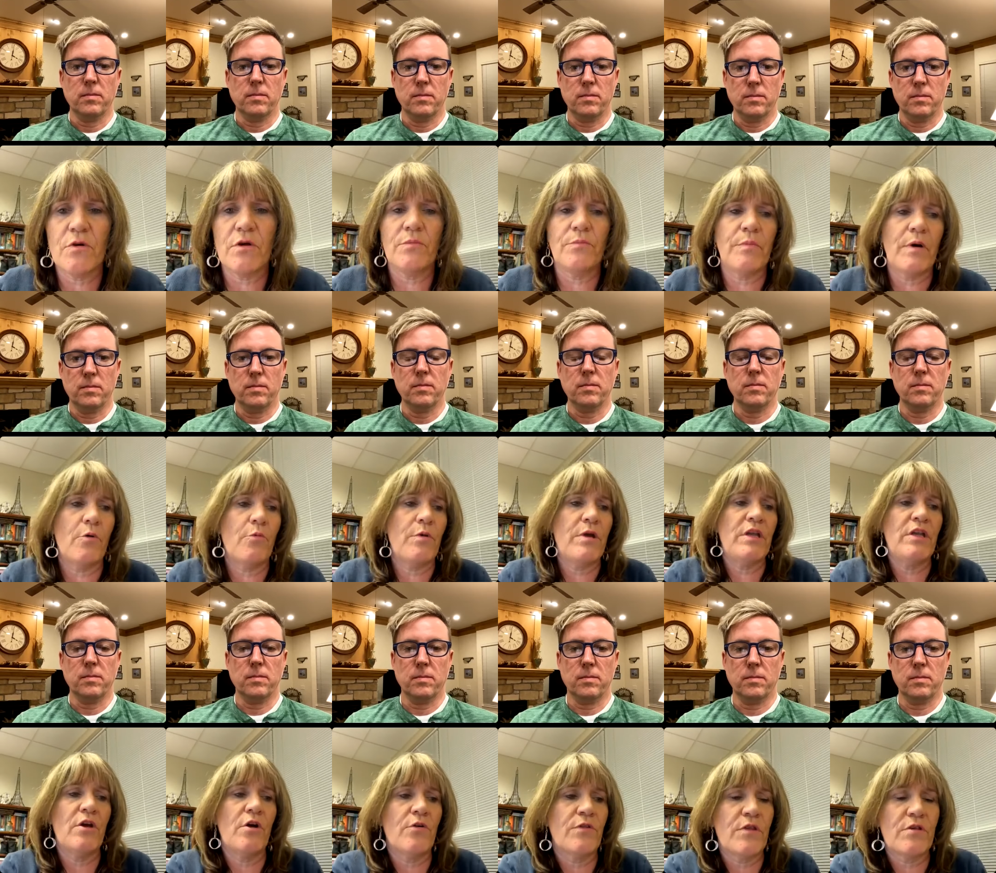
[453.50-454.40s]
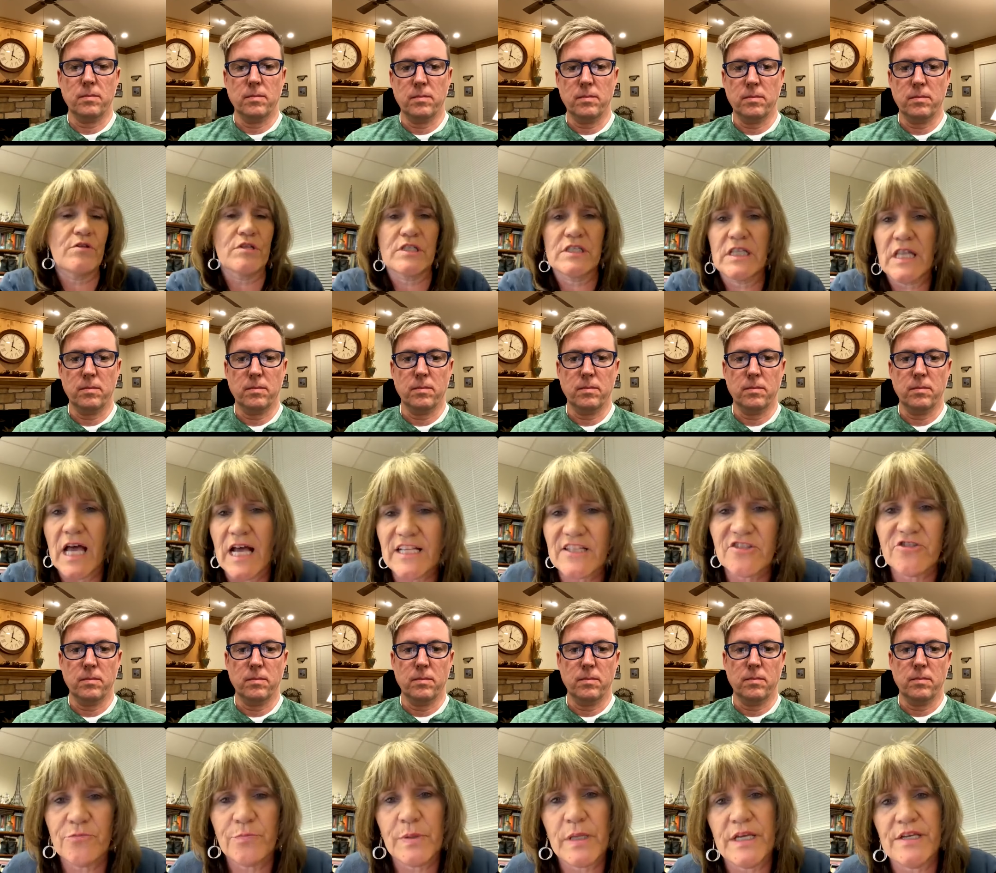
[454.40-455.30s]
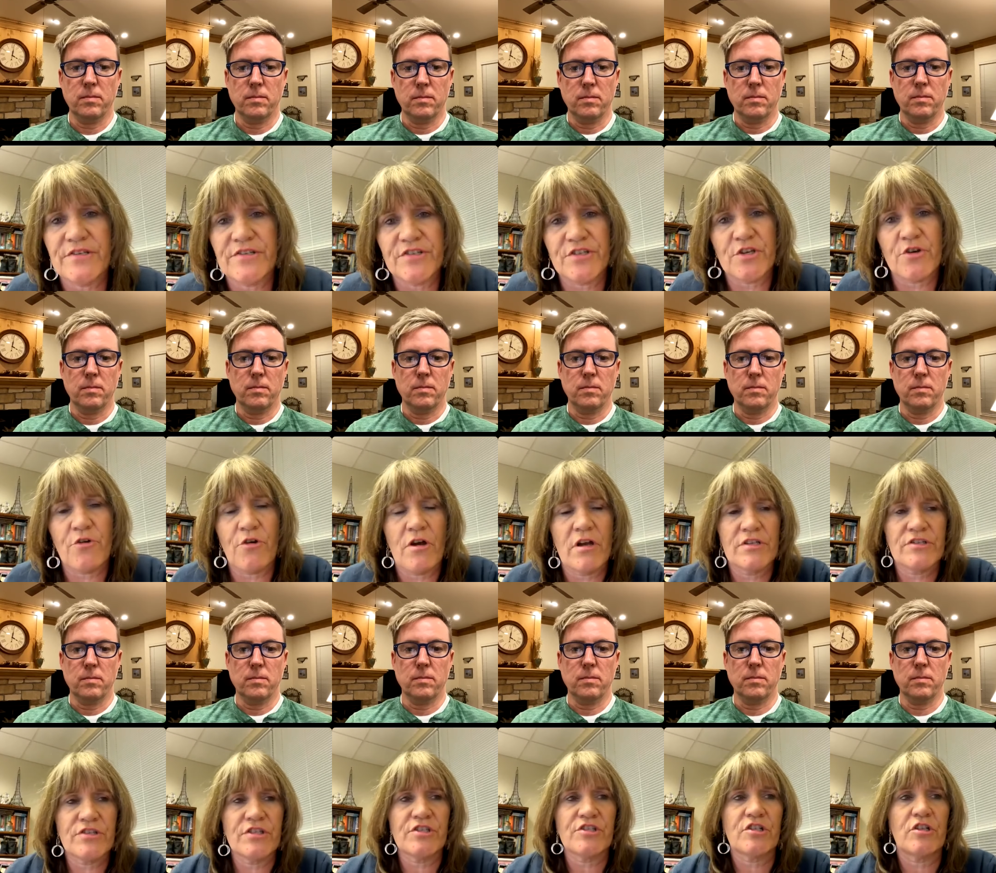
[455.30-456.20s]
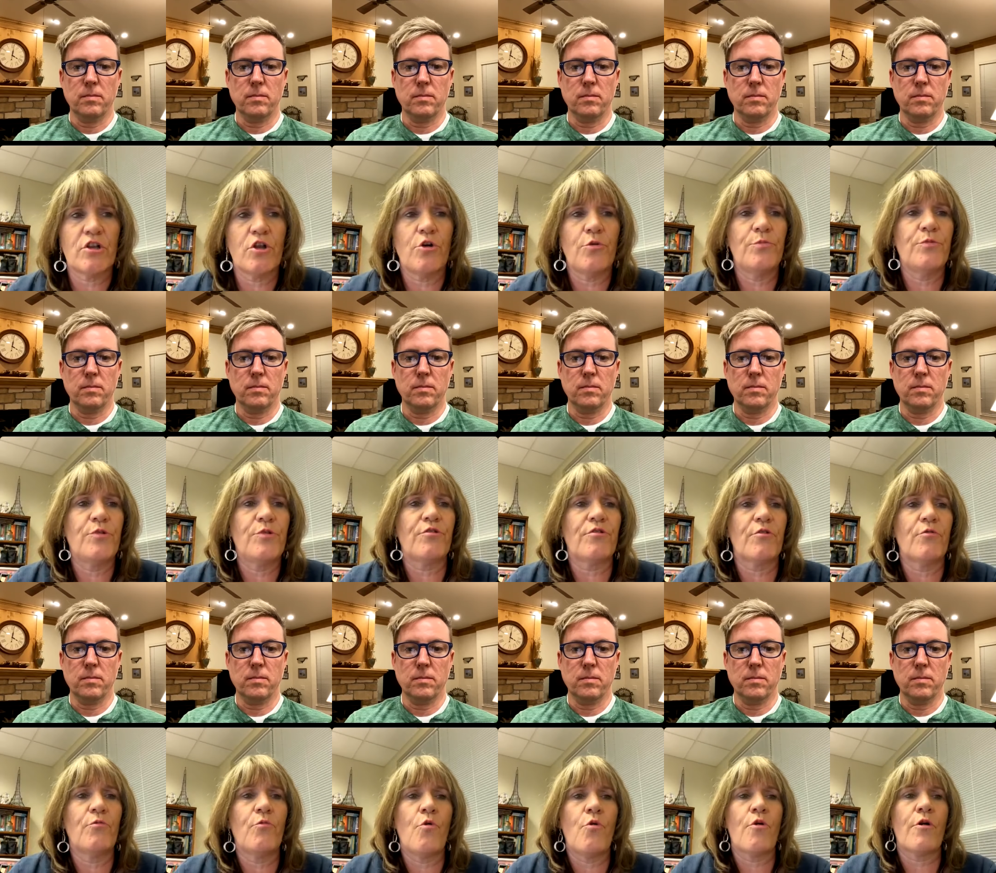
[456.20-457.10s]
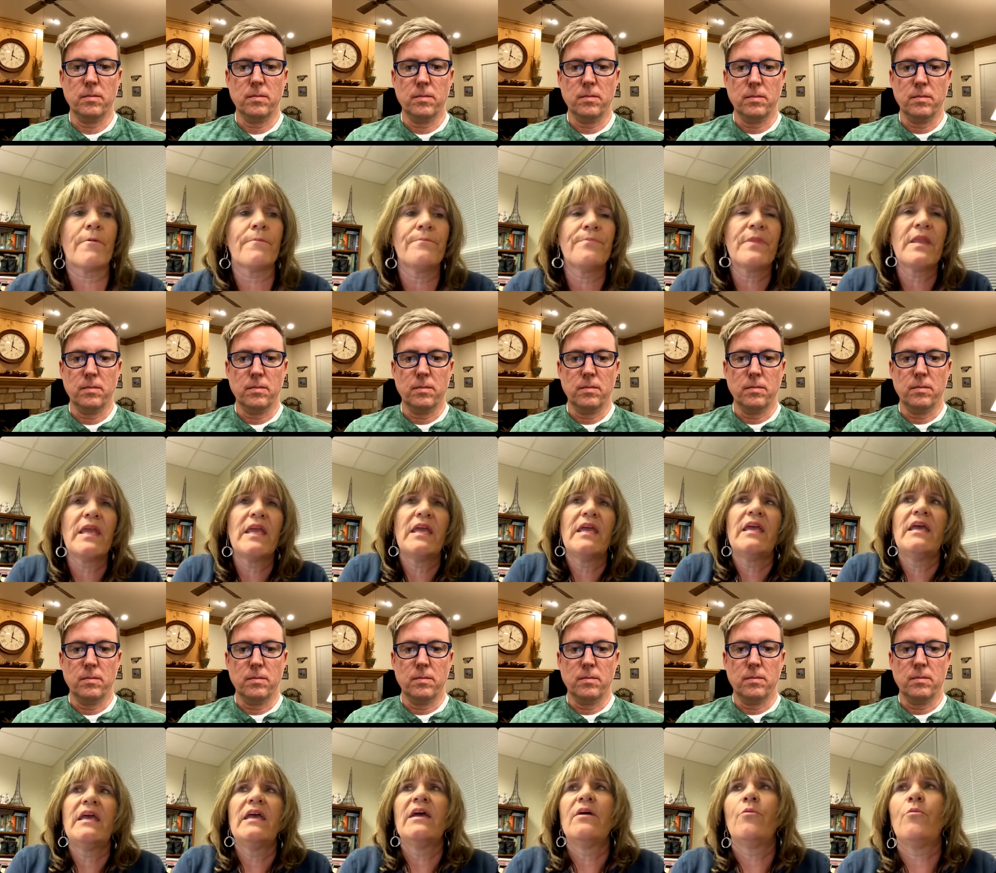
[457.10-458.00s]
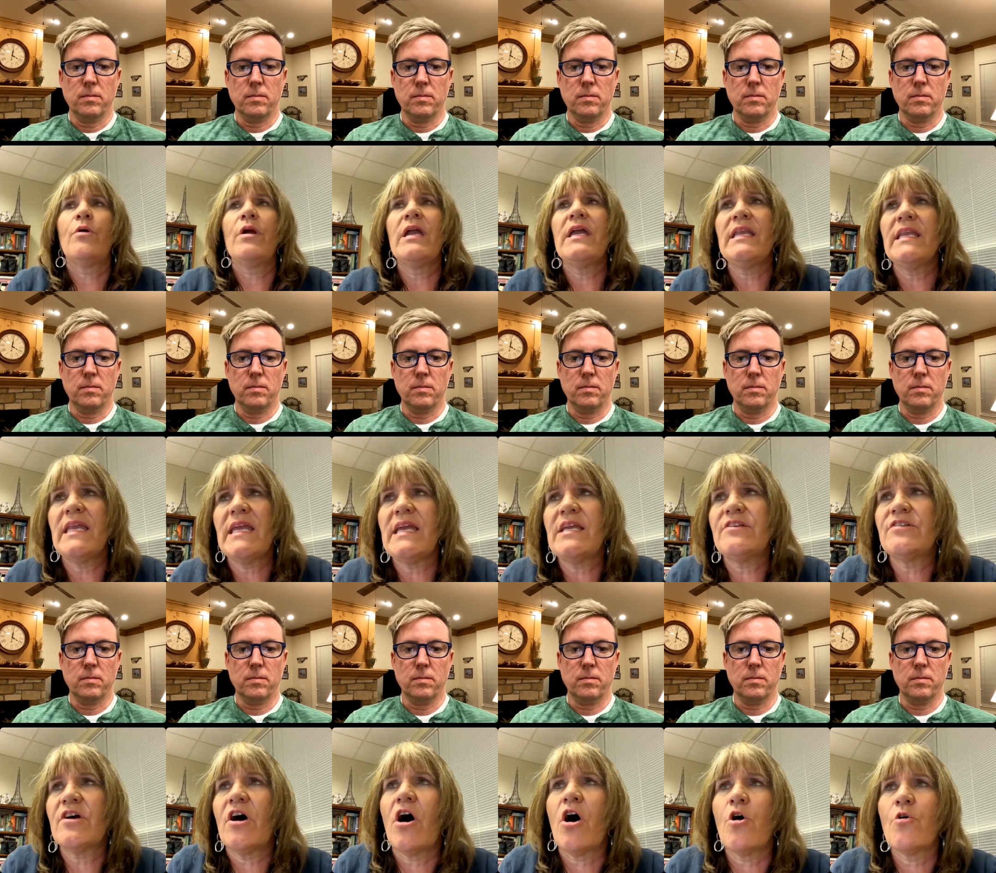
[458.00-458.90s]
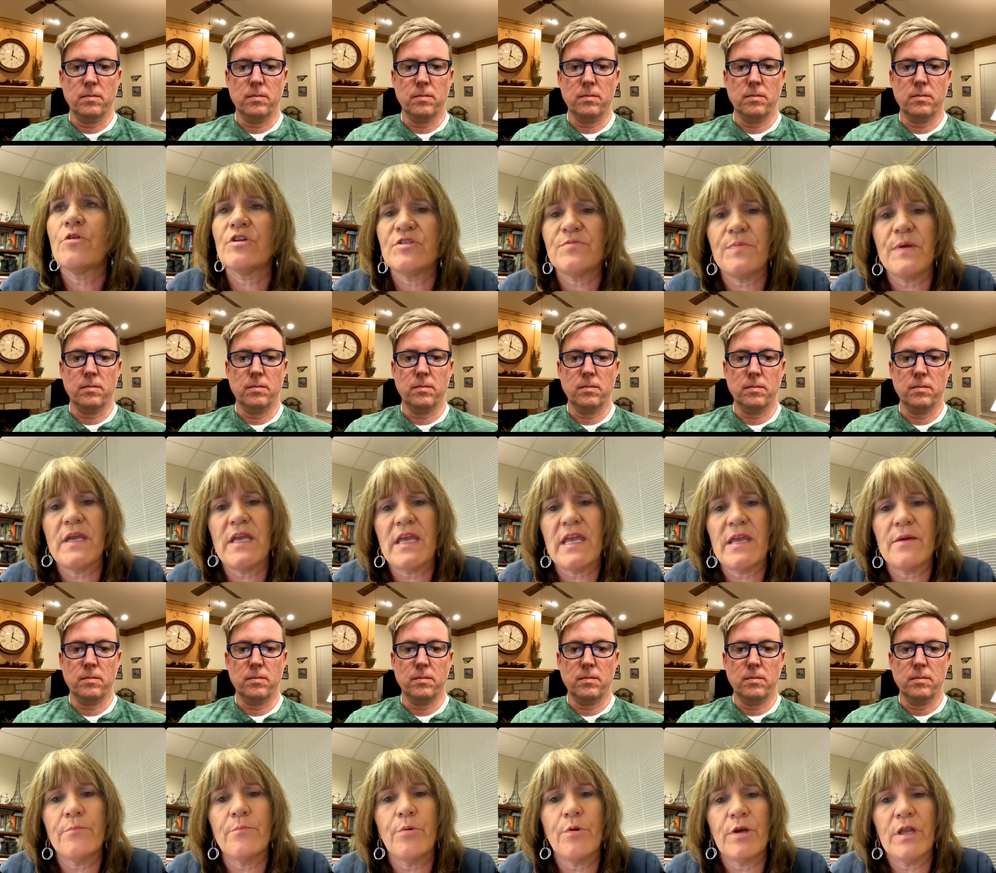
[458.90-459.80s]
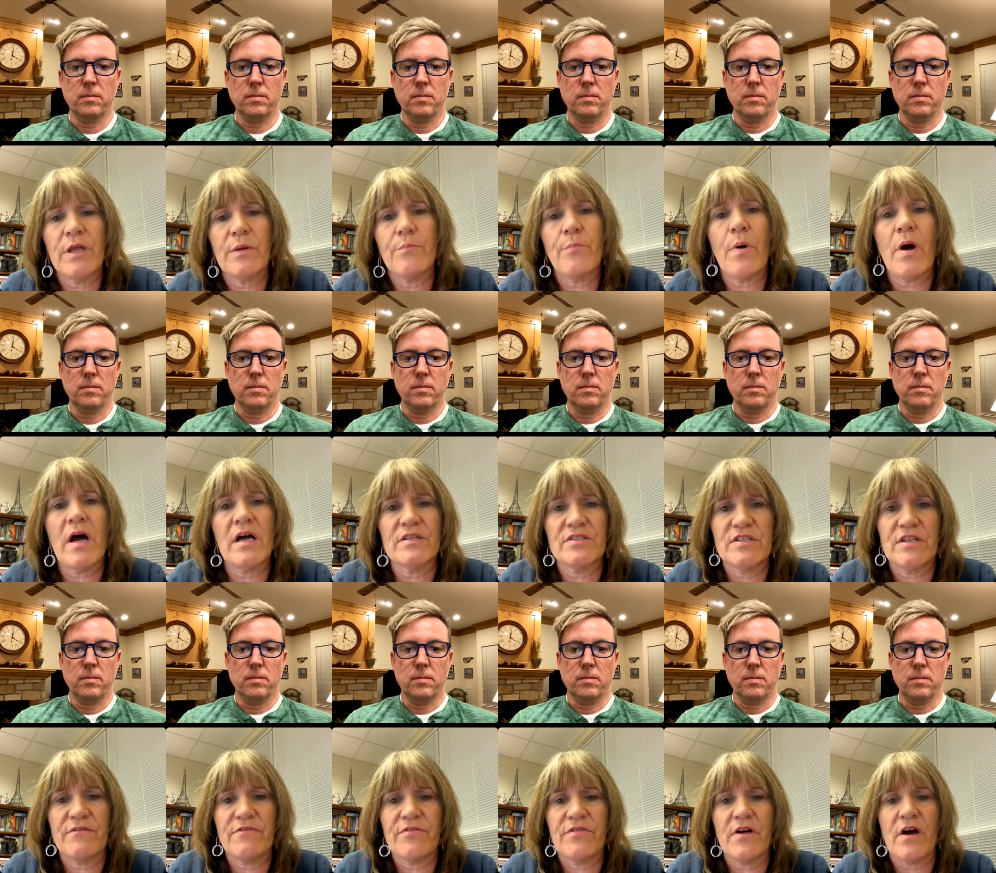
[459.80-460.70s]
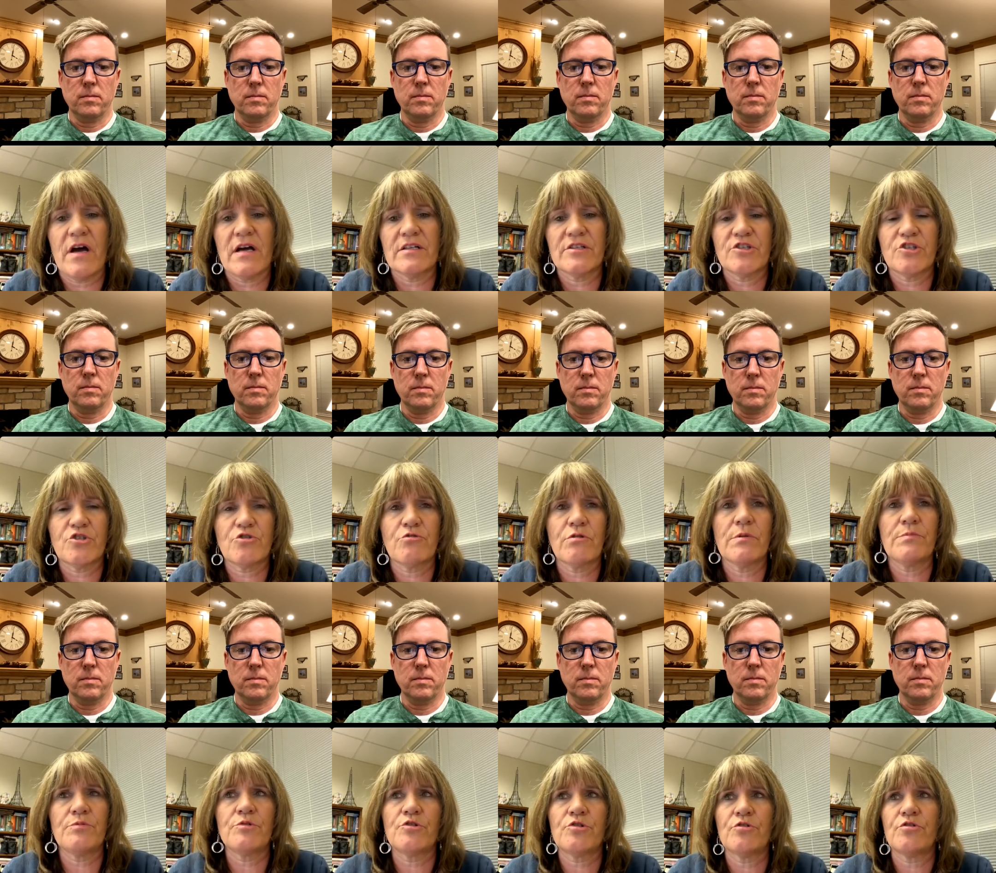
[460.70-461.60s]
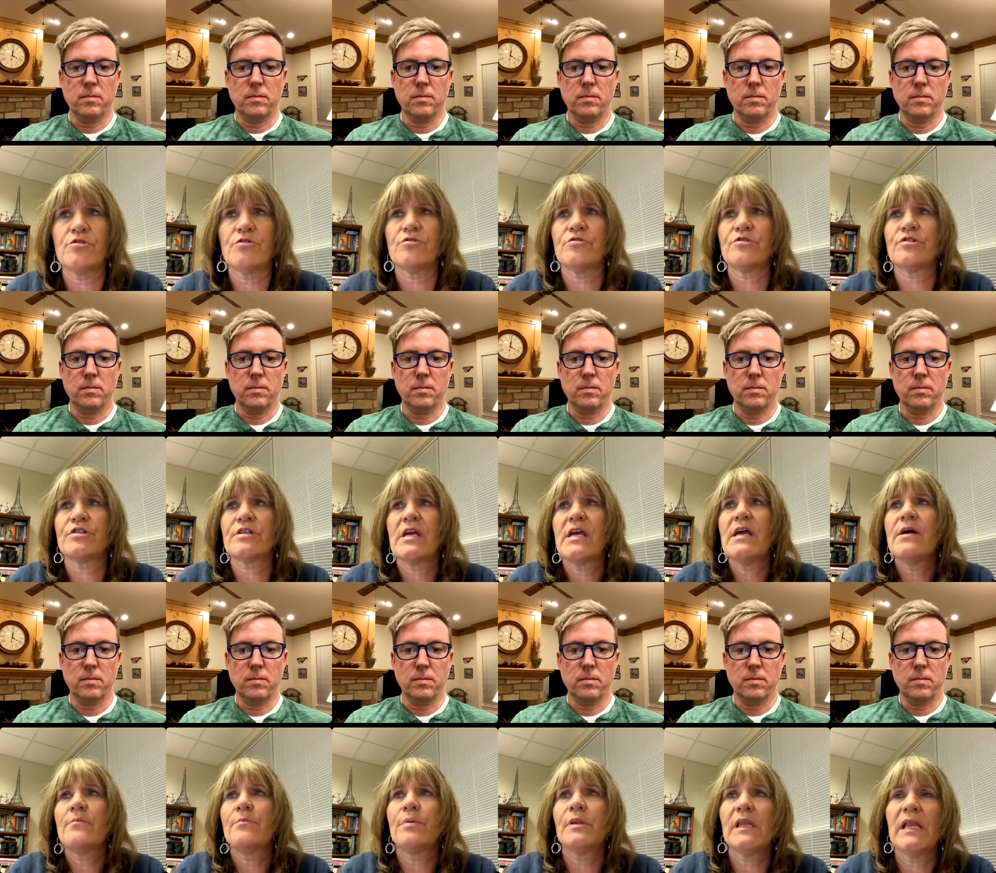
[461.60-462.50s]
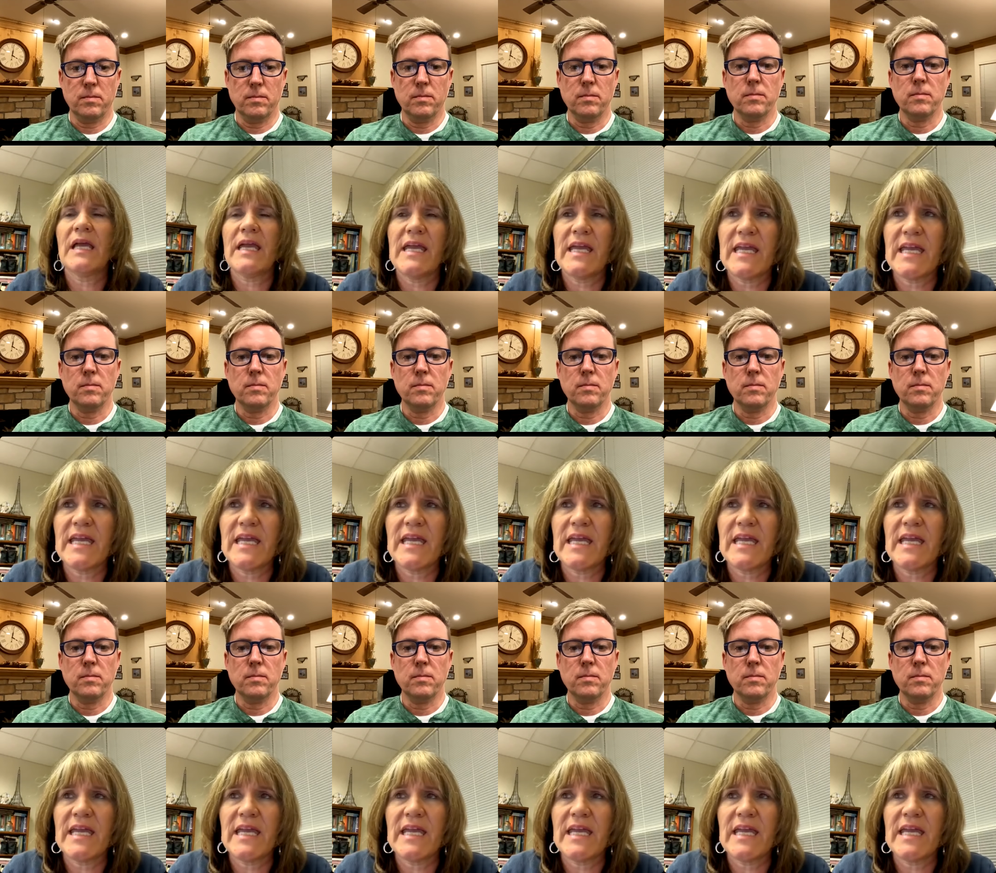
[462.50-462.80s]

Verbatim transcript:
Speaker 1: but we know there's lots of places across this globe that are at war. We need to always be inputting positive thoughts, scriptures, playing